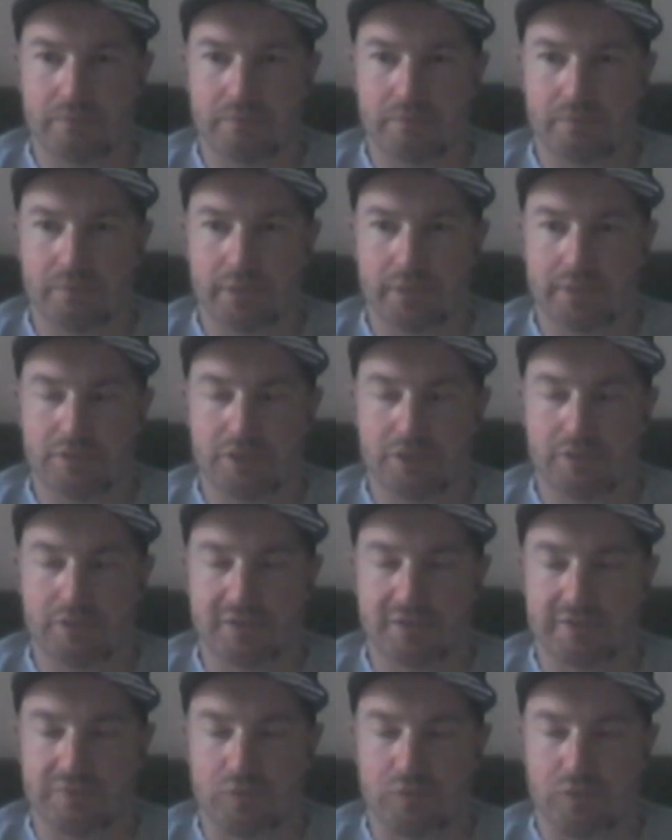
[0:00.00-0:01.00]
in terms
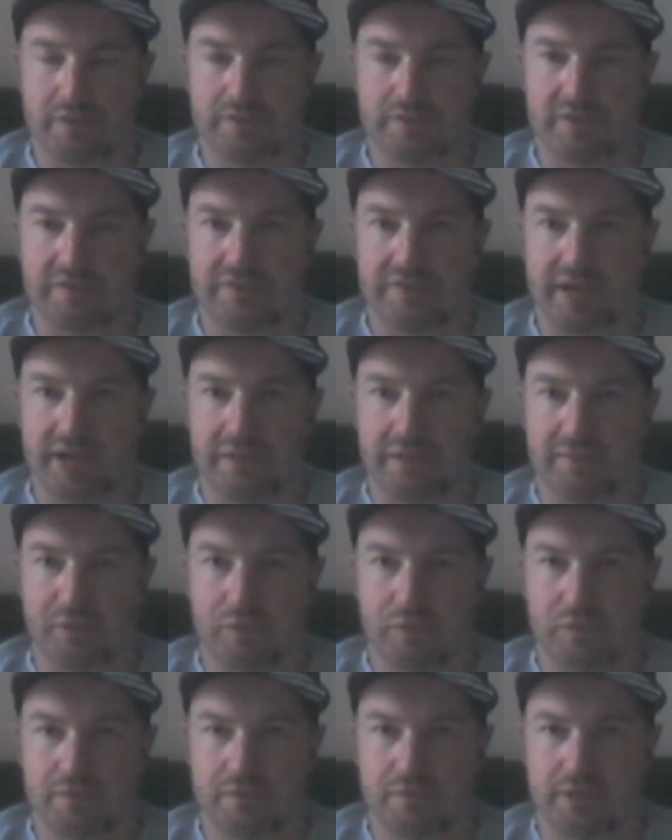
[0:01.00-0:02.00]
of what was
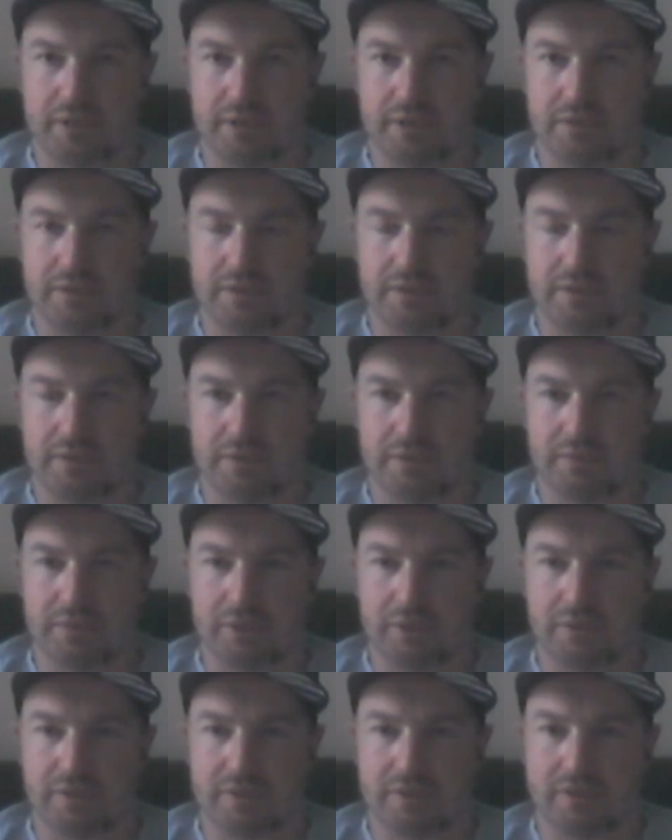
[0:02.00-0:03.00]
available. The
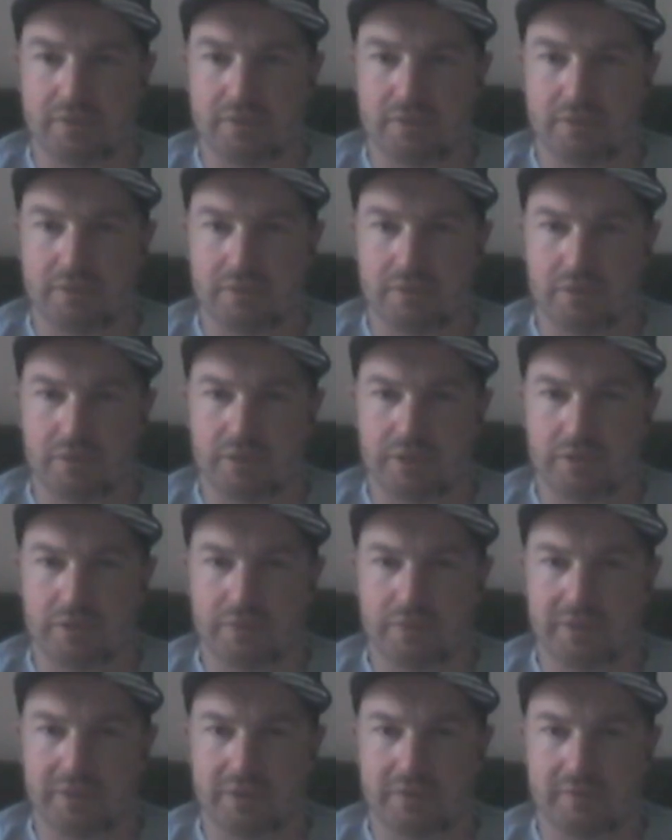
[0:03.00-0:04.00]
Blues were a little
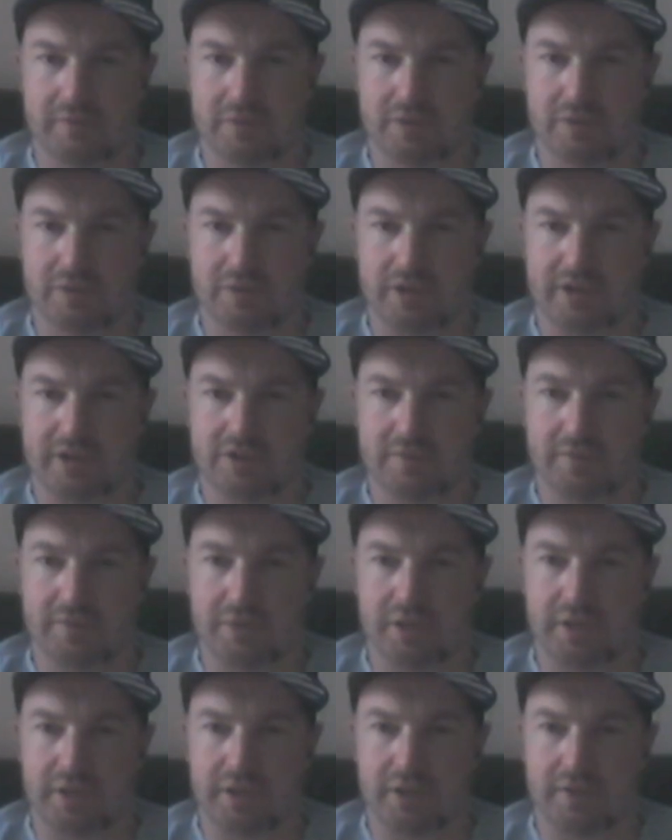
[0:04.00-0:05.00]
bit stretched
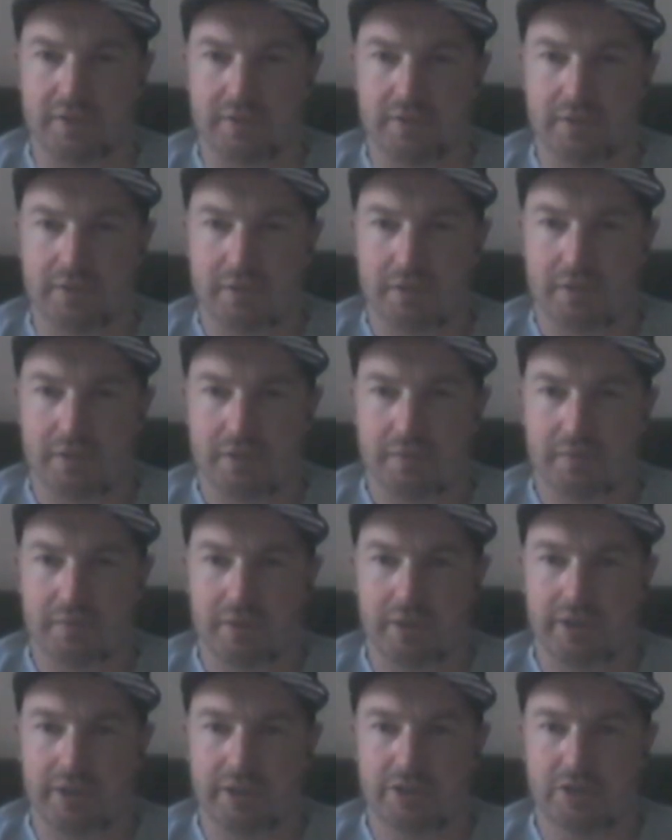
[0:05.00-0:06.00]
by
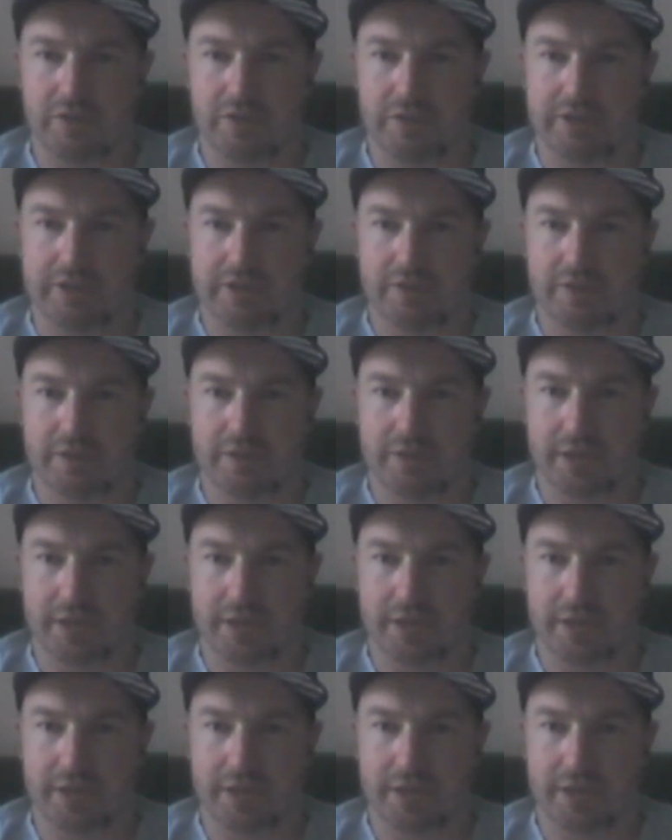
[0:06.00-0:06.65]
injuries.